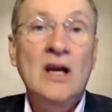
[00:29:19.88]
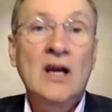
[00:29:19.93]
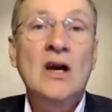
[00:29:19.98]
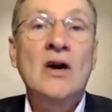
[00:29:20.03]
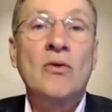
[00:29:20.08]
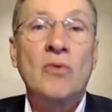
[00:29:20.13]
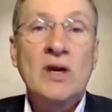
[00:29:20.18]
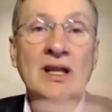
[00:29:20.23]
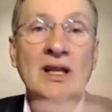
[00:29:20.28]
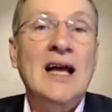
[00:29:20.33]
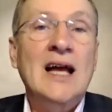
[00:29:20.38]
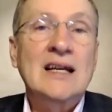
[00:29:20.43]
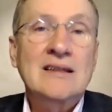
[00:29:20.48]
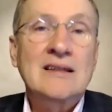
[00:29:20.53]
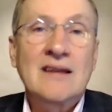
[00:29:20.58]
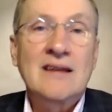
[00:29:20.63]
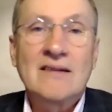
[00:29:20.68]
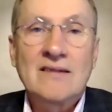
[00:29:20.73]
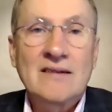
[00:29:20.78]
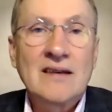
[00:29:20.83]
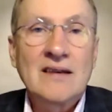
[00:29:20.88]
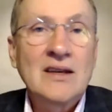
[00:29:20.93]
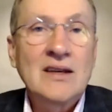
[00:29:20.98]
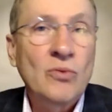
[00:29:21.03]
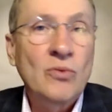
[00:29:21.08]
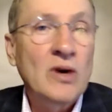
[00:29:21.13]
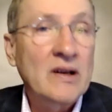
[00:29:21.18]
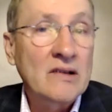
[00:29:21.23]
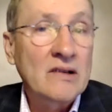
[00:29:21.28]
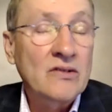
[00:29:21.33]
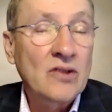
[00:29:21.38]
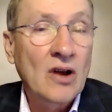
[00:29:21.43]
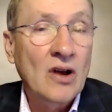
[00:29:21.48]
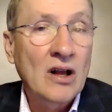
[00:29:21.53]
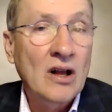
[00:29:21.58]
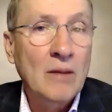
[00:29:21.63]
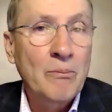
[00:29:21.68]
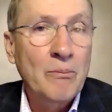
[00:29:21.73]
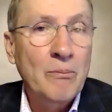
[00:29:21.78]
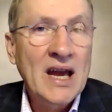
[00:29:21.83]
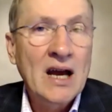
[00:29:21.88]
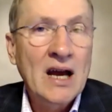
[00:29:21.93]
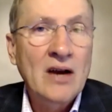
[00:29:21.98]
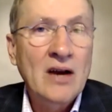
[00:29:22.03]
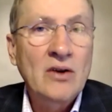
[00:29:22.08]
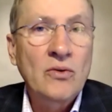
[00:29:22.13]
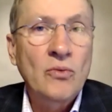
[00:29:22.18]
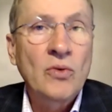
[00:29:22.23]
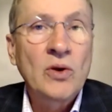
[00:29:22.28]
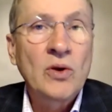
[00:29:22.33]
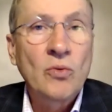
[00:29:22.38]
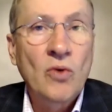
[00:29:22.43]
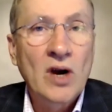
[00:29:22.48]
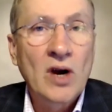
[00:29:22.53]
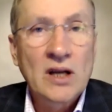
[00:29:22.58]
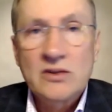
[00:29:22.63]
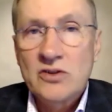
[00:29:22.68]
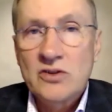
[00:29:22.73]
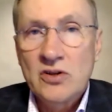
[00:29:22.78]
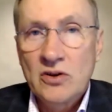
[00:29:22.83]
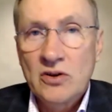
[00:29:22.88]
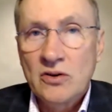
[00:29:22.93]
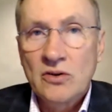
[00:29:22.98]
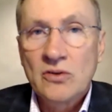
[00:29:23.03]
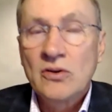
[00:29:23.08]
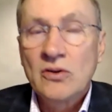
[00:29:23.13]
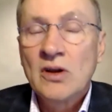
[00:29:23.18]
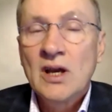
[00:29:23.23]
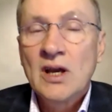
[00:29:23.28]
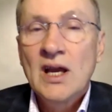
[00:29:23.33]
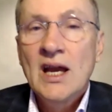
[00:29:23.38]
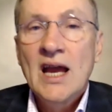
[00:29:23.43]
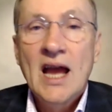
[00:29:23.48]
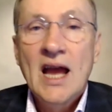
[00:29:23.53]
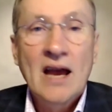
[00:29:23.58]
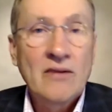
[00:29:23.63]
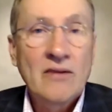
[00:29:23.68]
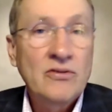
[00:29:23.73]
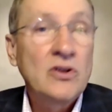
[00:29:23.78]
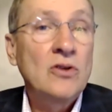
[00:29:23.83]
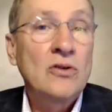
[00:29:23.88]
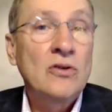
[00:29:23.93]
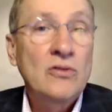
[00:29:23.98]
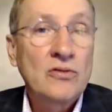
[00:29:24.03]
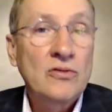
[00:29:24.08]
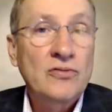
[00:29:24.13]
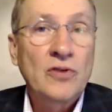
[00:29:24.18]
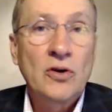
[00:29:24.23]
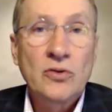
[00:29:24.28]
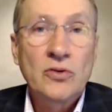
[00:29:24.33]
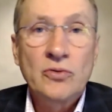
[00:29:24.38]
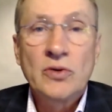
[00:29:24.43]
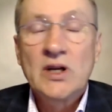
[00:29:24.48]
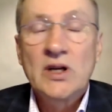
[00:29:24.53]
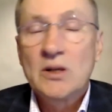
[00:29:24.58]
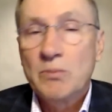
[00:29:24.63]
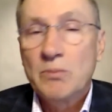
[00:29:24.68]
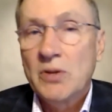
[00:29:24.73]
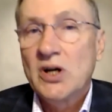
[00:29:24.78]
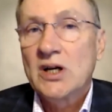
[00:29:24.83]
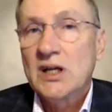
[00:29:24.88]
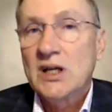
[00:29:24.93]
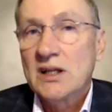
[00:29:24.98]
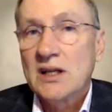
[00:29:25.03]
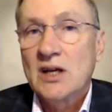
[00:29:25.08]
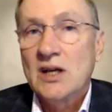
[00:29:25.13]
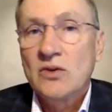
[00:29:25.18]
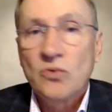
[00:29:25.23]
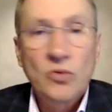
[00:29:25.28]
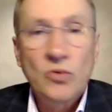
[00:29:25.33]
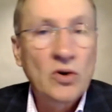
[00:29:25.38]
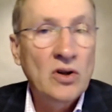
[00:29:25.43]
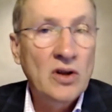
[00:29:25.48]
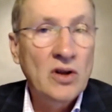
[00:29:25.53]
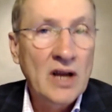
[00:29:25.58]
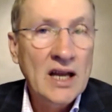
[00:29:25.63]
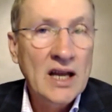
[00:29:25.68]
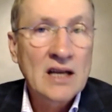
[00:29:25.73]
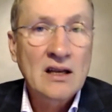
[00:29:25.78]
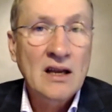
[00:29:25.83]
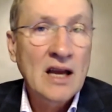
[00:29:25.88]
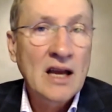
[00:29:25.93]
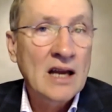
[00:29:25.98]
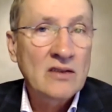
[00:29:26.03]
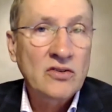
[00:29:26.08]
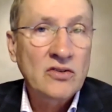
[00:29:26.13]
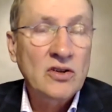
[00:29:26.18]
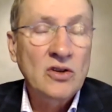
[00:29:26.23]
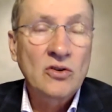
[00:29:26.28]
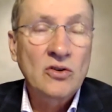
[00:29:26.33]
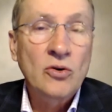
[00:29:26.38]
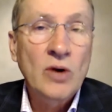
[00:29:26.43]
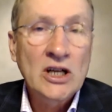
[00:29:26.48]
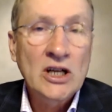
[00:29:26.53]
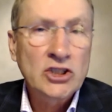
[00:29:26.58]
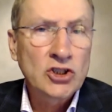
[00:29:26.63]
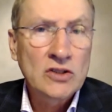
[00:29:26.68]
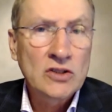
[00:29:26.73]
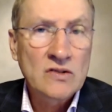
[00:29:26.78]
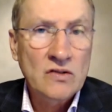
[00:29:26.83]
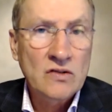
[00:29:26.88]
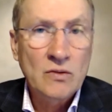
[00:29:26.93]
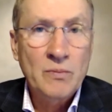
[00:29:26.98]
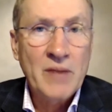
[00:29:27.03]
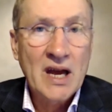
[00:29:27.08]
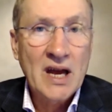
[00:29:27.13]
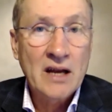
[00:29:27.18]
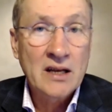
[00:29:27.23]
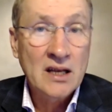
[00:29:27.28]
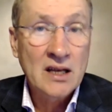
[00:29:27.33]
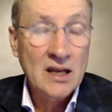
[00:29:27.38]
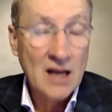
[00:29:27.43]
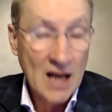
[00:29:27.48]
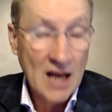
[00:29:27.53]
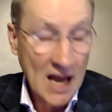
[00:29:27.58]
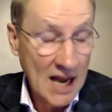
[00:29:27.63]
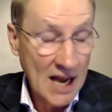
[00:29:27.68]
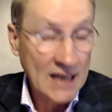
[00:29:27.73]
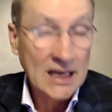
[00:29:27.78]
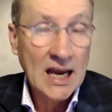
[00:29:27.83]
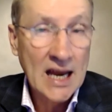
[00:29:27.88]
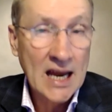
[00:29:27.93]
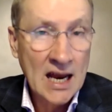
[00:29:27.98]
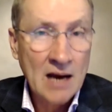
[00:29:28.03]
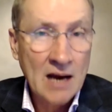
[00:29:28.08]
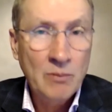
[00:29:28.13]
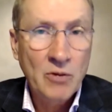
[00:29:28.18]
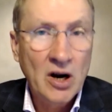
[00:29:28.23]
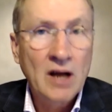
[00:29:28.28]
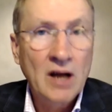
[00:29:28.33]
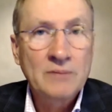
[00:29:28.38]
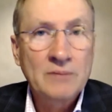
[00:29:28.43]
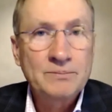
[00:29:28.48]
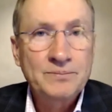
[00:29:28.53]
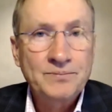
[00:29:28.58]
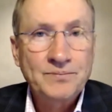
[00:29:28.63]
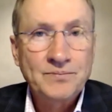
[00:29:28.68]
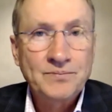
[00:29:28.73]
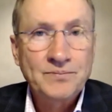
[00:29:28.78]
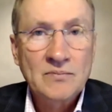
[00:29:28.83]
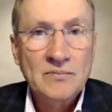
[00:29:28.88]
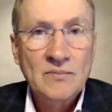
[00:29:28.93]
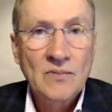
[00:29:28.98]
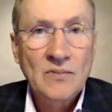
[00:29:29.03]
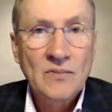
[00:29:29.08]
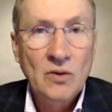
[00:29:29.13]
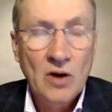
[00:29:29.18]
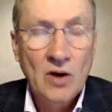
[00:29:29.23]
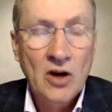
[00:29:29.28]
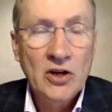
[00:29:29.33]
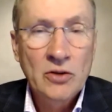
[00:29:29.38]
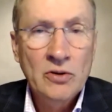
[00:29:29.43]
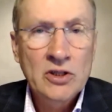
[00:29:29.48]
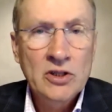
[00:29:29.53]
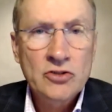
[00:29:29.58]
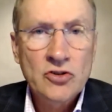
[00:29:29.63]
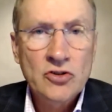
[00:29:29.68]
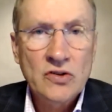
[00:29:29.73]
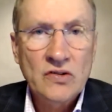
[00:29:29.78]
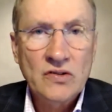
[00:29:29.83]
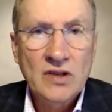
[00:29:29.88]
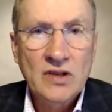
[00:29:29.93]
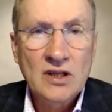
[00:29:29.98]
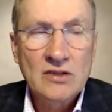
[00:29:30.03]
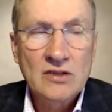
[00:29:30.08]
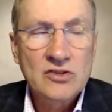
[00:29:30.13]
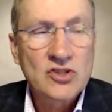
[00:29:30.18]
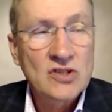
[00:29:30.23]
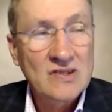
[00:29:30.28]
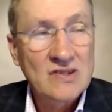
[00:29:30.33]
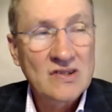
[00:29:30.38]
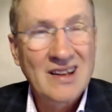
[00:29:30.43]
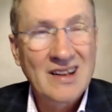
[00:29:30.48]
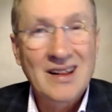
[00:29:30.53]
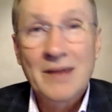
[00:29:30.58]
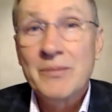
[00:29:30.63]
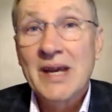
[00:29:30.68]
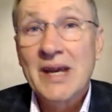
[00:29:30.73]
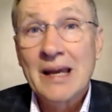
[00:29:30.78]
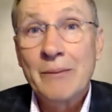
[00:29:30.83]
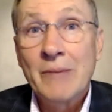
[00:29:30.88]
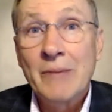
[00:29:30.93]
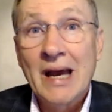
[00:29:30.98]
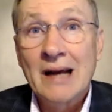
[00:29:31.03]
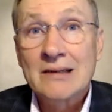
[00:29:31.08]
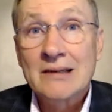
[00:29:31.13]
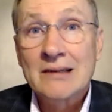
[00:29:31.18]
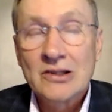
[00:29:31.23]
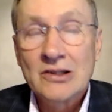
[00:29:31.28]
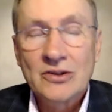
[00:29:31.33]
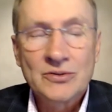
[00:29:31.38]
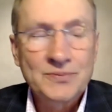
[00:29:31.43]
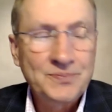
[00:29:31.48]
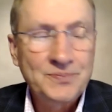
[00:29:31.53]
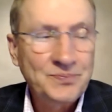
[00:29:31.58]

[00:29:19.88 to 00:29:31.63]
We'd like to see what it's all about. We want to have you photo read a book, and then we'll ask you questions about it on camera. Are you interested? She said, let me get back to you.